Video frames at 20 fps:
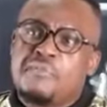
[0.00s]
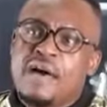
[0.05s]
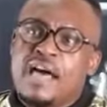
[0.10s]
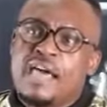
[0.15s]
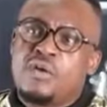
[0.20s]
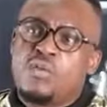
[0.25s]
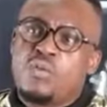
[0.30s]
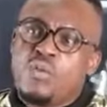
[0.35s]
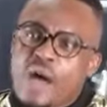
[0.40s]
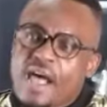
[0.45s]

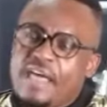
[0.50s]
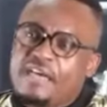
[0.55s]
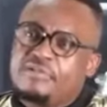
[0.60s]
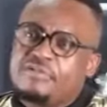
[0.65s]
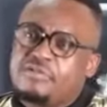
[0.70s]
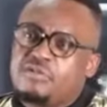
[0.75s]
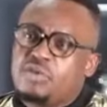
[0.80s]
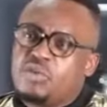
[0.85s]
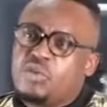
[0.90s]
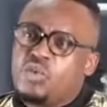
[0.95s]
my
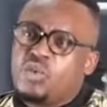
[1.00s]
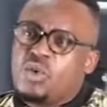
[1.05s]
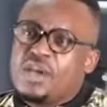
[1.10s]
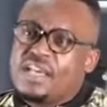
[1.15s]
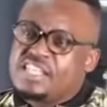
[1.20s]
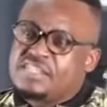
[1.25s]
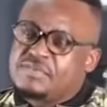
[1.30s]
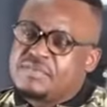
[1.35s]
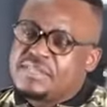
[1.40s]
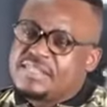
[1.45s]
wife who
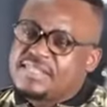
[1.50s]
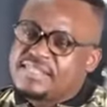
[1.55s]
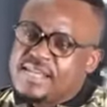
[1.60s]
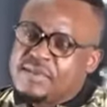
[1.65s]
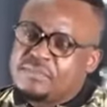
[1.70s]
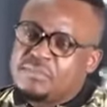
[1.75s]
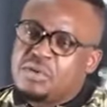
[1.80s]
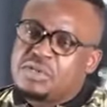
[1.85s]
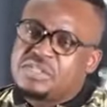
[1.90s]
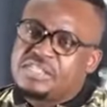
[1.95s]
has been
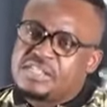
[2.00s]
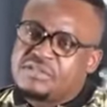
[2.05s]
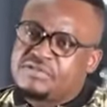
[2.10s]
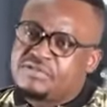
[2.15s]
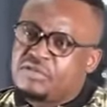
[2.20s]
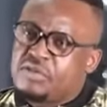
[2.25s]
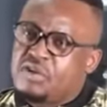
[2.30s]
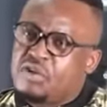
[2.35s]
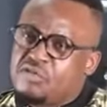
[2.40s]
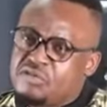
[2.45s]

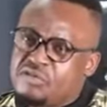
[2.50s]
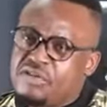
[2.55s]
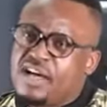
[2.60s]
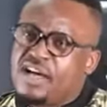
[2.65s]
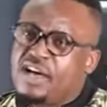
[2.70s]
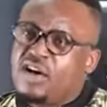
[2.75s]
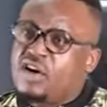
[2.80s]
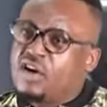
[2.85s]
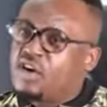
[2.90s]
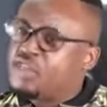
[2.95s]
supportive
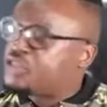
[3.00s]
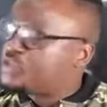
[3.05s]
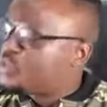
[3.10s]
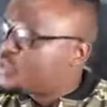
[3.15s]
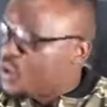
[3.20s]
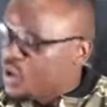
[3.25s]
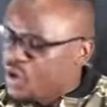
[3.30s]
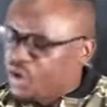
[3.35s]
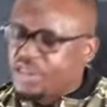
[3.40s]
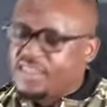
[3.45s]
over
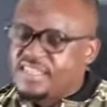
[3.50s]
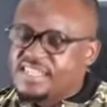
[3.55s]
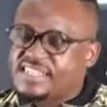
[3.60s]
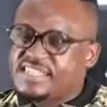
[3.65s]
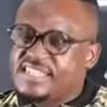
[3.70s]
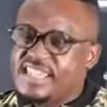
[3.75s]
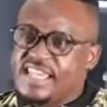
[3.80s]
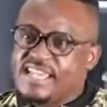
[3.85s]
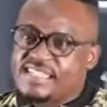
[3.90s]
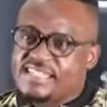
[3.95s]
through all
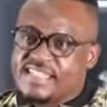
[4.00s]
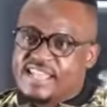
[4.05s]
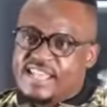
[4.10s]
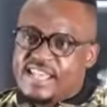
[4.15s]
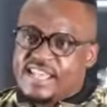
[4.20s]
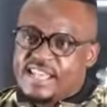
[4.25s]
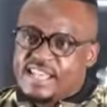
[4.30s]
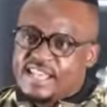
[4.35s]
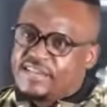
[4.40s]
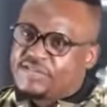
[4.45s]
these years.
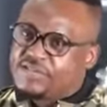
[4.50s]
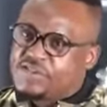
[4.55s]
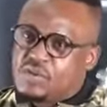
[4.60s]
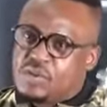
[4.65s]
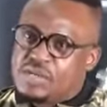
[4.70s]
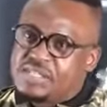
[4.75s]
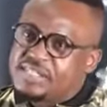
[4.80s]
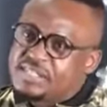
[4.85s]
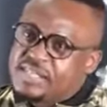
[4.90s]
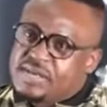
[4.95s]
If
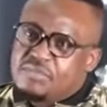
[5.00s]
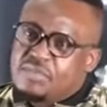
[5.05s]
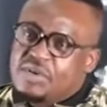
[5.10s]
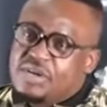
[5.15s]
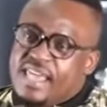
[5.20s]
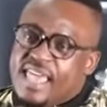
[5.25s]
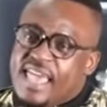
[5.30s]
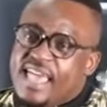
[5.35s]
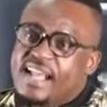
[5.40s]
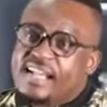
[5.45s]
she was
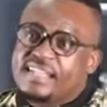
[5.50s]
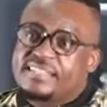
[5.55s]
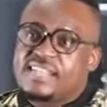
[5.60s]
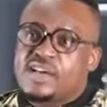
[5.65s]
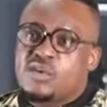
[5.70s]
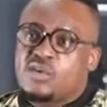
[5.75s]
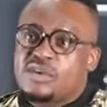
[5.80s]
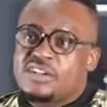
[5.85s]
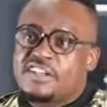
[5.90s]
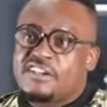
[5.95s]
somebody else,
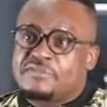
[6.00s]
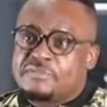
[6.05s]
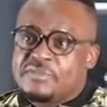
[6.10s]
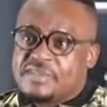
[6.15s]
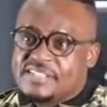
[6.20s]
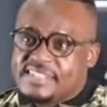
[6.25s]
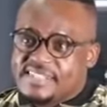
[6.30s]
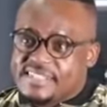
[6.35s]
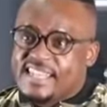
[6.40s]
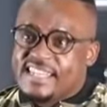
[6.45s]
I could have
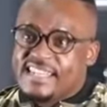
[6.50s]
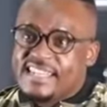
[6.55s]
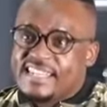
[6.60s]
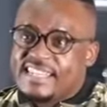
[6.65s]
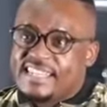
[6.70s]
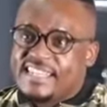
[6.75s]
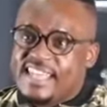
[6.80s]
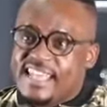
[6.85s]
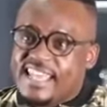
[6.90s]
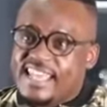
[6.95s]
been
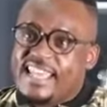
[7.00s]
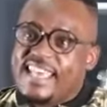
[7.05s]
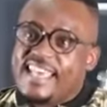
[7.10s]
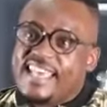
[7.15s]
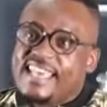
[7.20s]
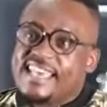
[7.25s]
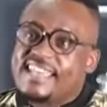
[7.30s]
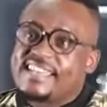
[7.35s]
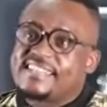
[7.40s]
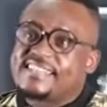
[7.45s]
standing here
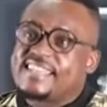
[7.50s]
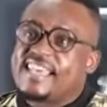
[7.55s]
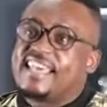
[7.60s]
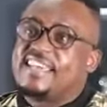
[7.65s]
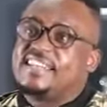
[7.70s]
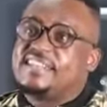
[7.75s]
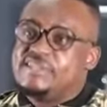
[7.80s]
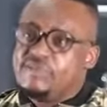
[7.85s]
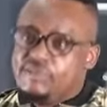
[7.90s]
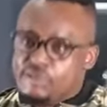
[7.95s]
as
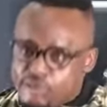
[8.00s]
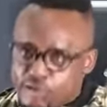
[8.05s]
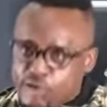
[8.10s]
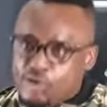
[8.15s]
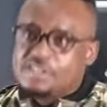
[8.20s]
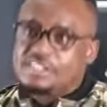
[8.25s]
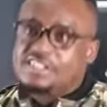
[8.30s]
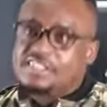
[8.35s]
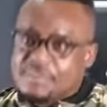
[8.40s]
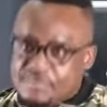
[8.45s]
a
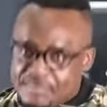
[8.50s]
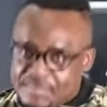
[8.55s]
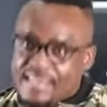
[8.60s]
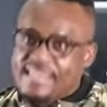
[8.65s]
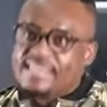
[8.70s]
divorced